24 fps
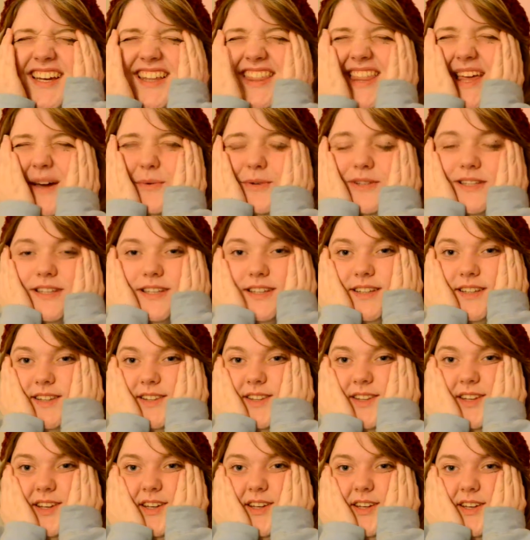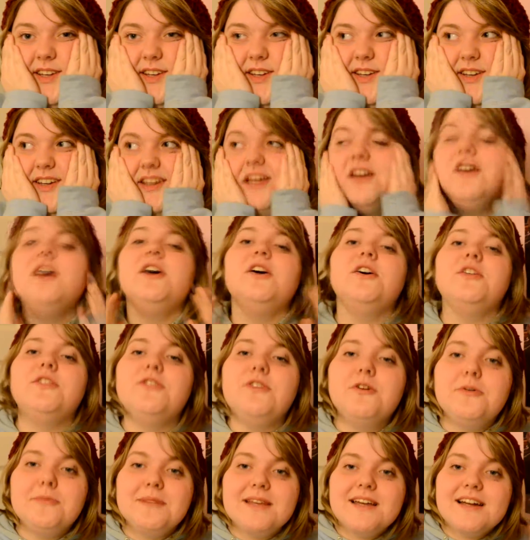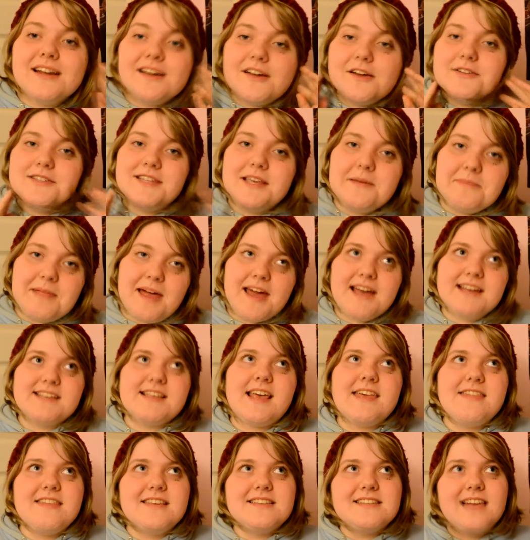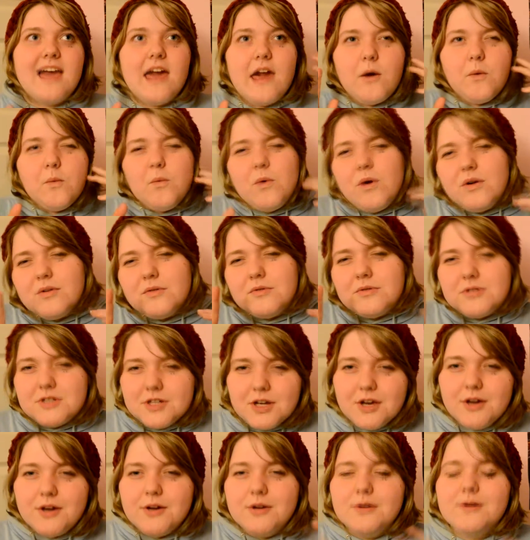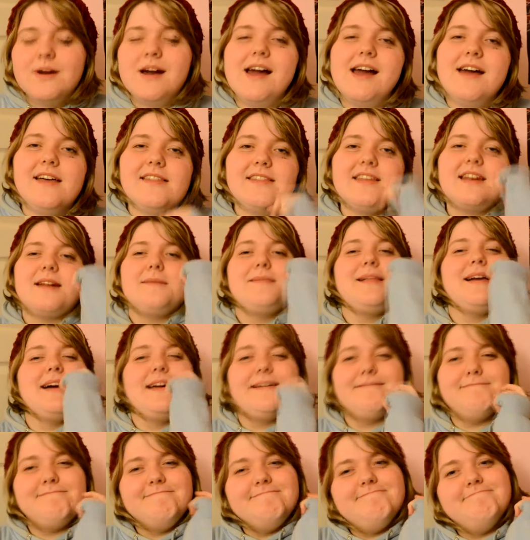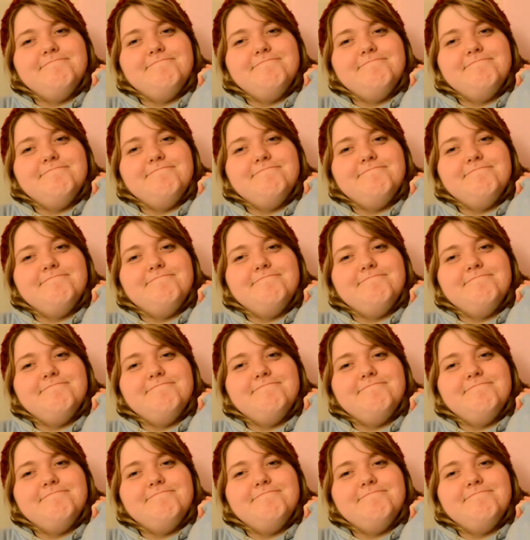There wasn't... Normally I go see plays and there's like one or two that I'm like,